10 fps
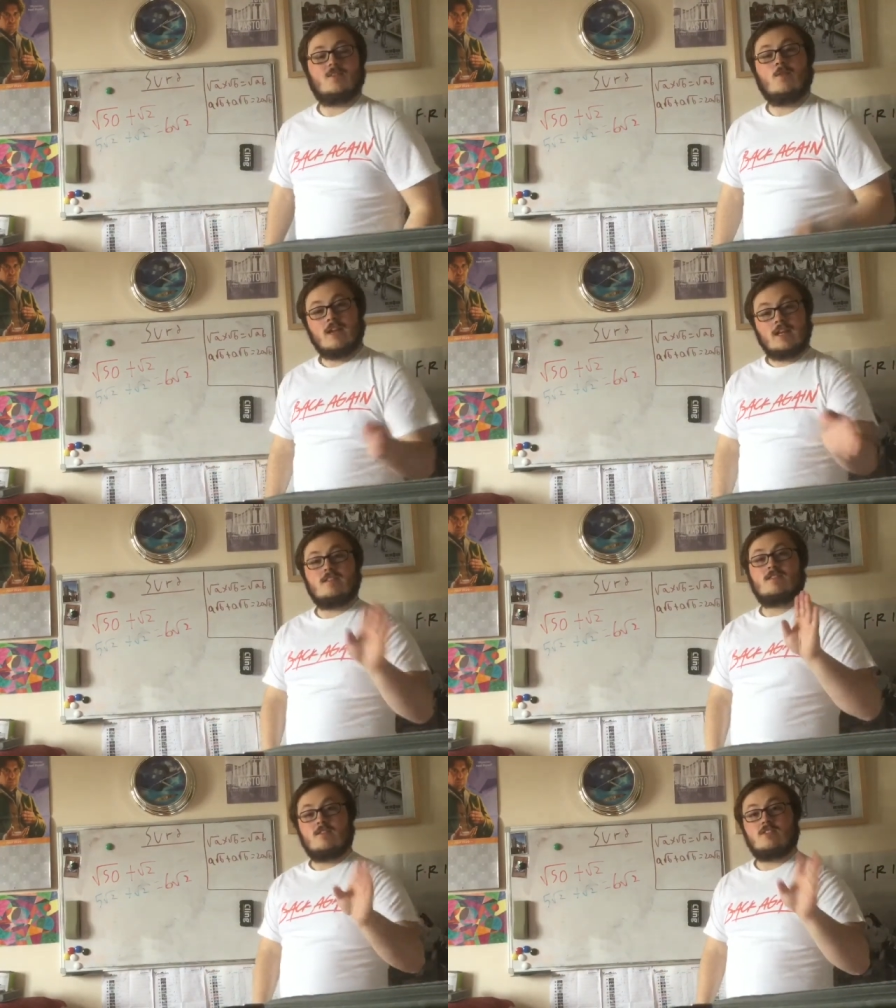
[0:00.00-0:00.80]
all you need to
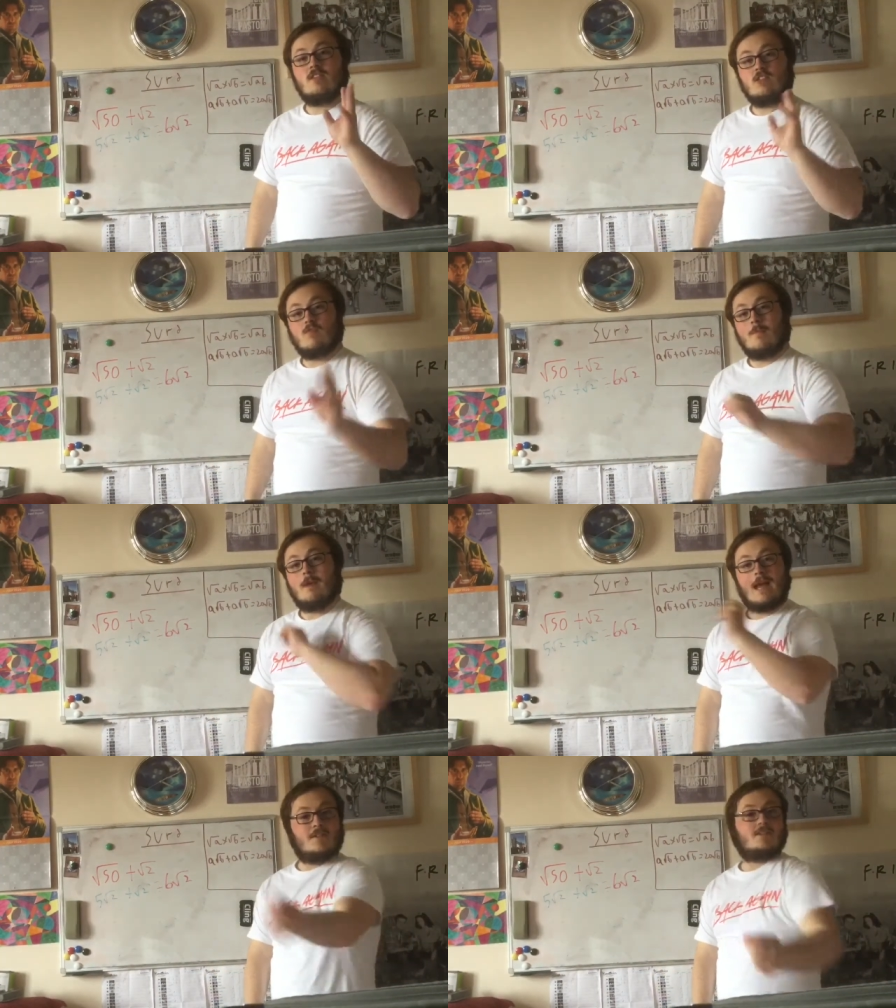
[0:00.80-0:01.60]
do is you need to remember
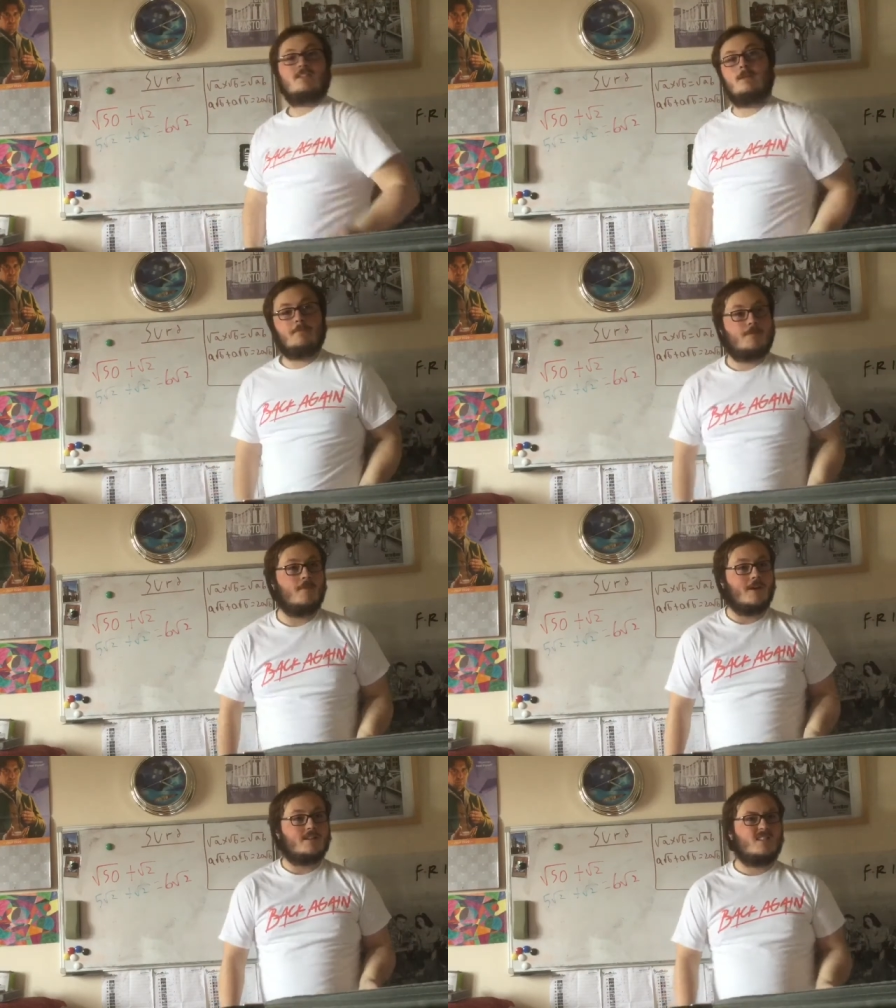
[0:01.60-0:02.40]
how to simplify
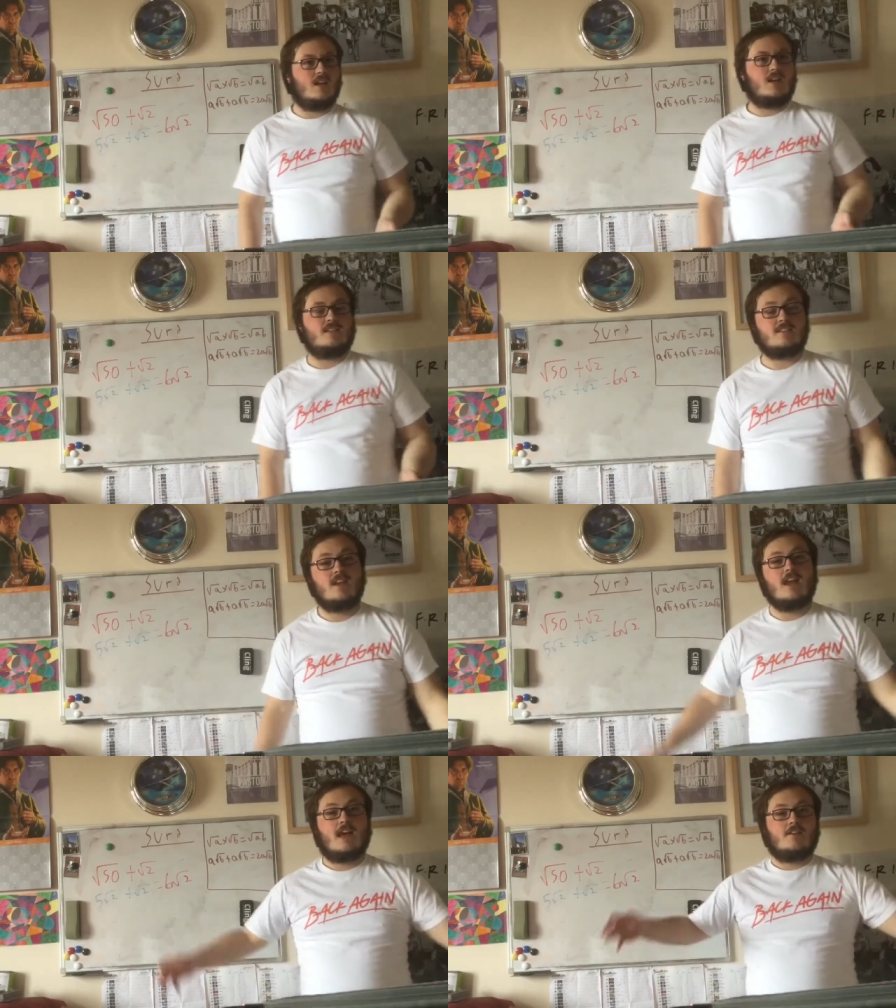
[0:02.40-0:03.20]
your surds,
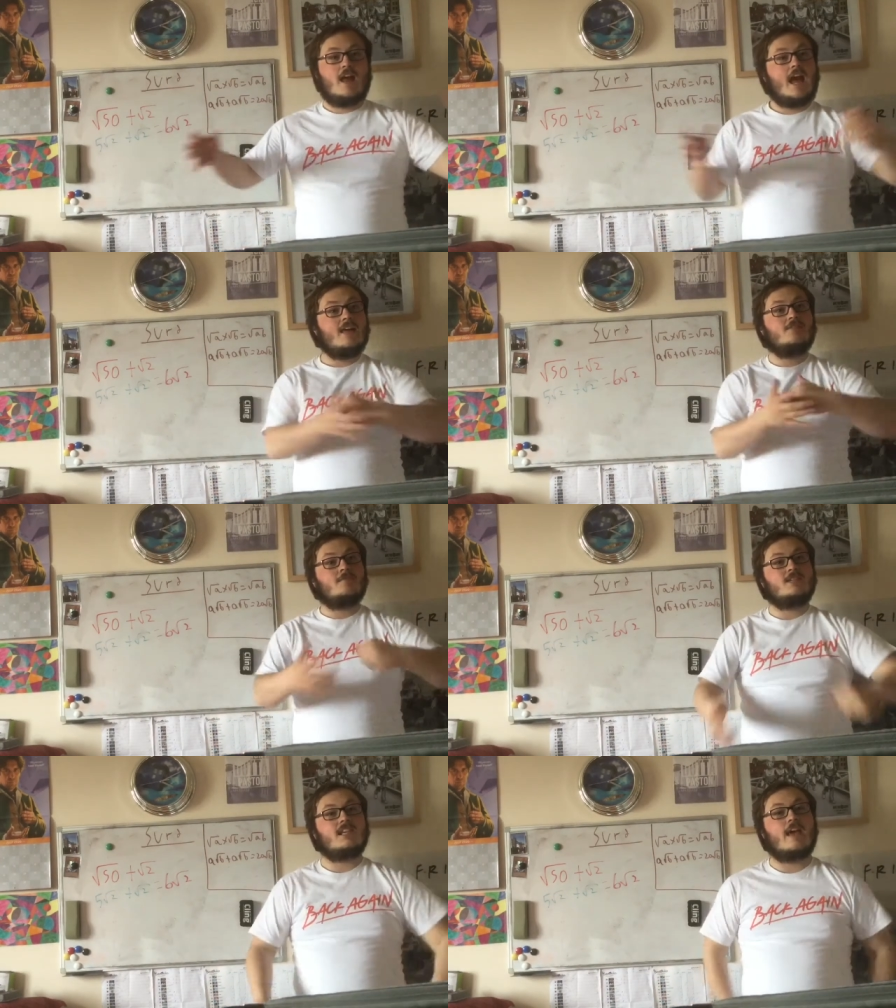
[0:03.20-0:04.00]
how to add them
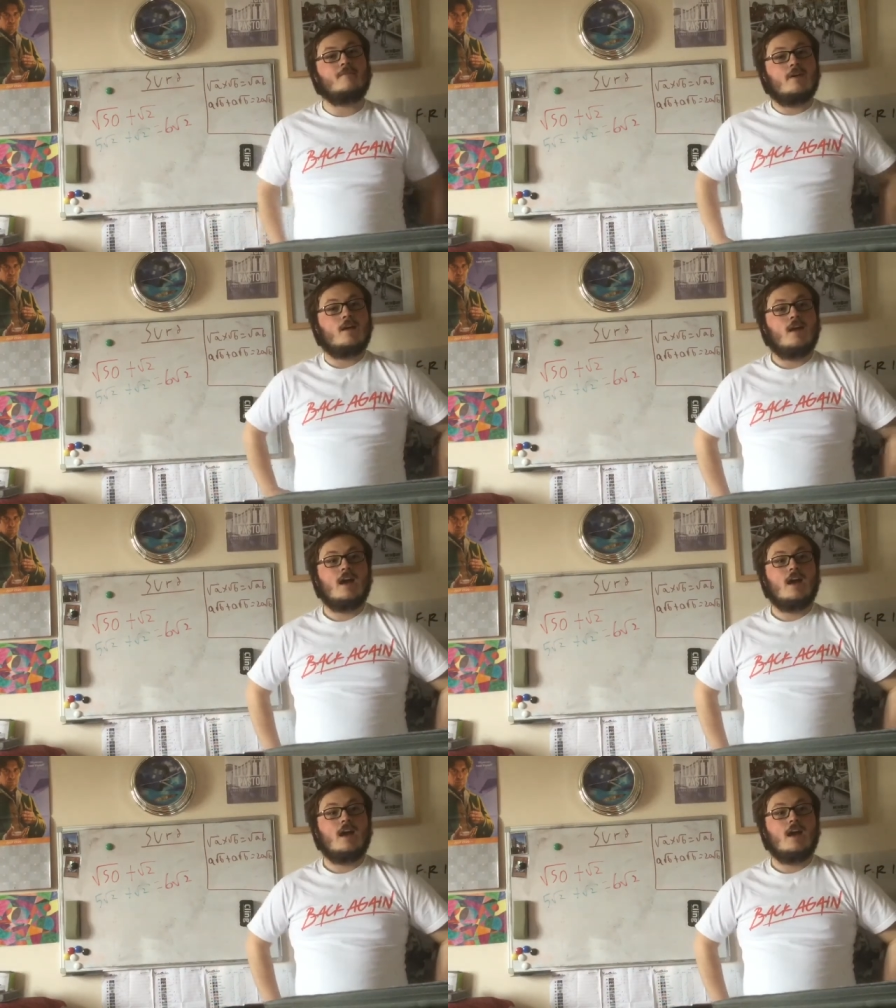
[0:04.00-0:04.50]
together,